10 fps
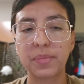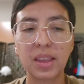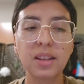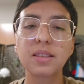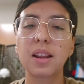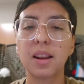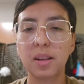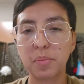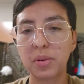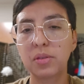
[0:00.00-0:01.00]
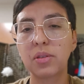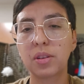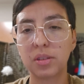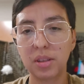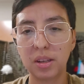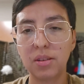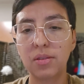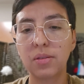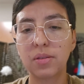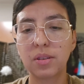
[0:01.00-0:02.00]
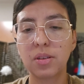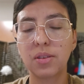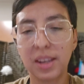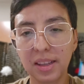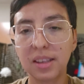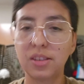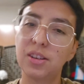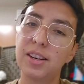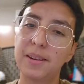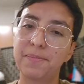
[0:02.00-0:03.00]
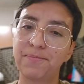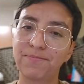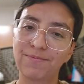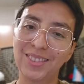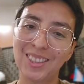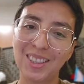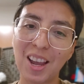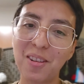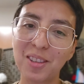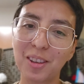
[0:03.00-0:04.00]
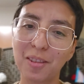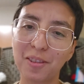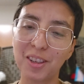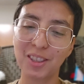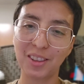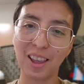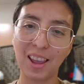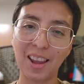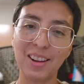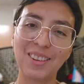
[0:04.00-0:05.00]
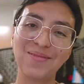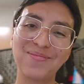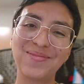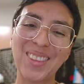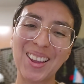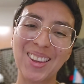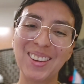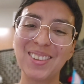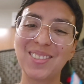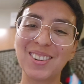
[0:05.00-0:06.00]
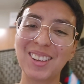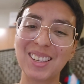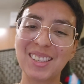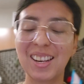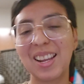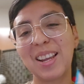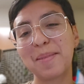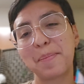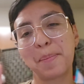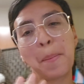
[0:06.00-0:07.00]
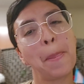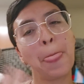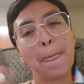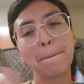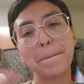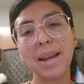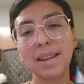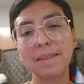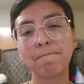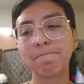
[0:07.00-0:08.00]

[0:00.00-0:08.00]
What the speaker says: things that help you to continue your healing journey. So that was all for today. Thank you for listening. Bye.